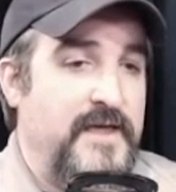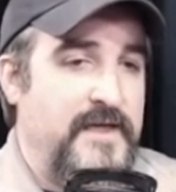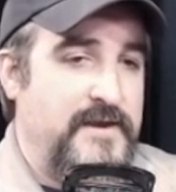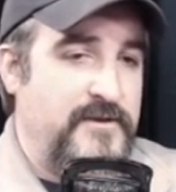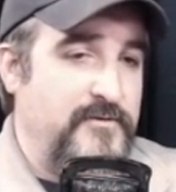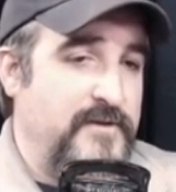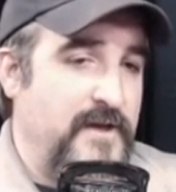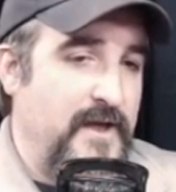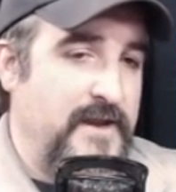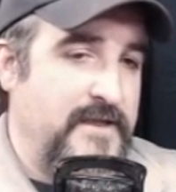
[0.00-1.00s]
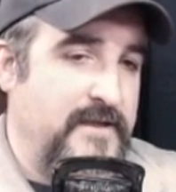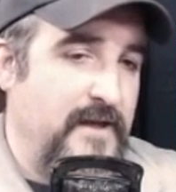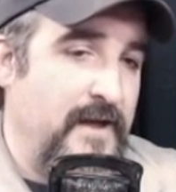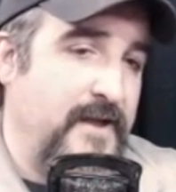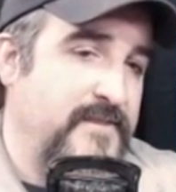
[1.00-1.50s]
and then you can kind of
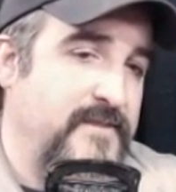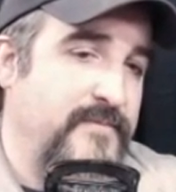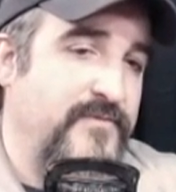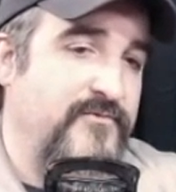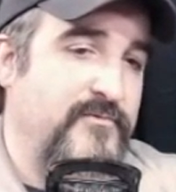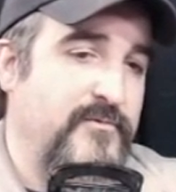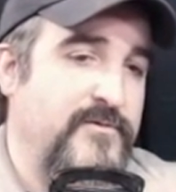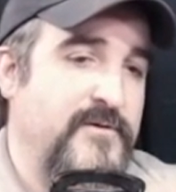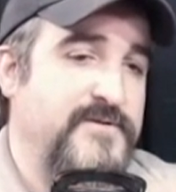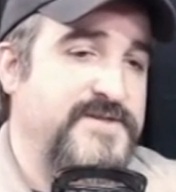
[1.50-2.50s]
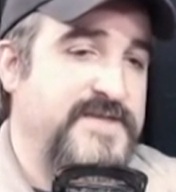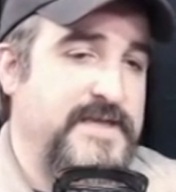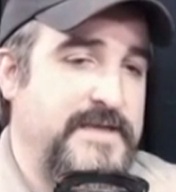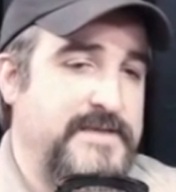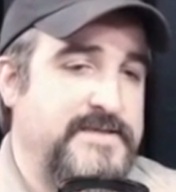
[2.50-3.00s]
guide them through those
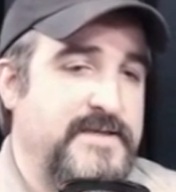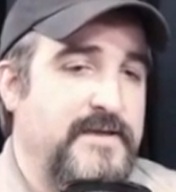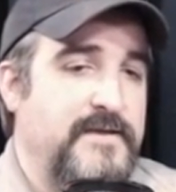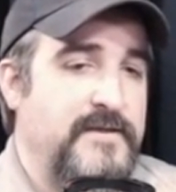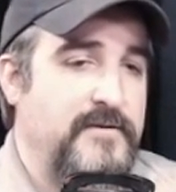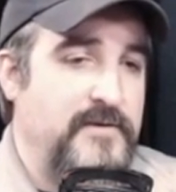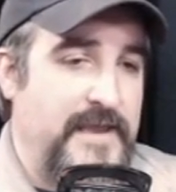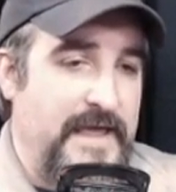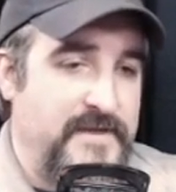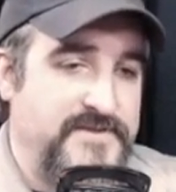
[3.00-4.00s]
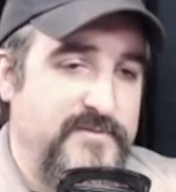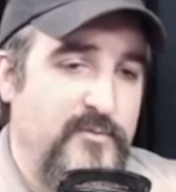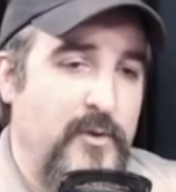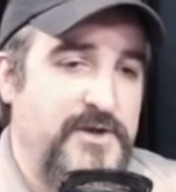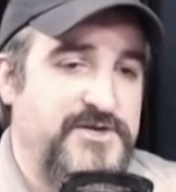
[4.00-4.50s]
scenes. You can ask them
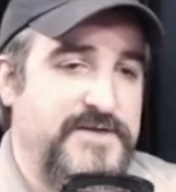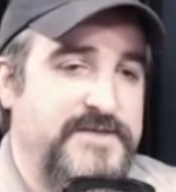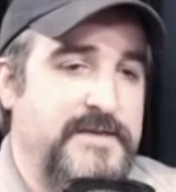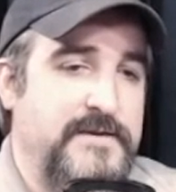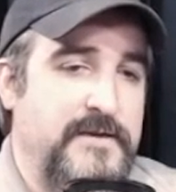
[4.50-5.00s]
questions that,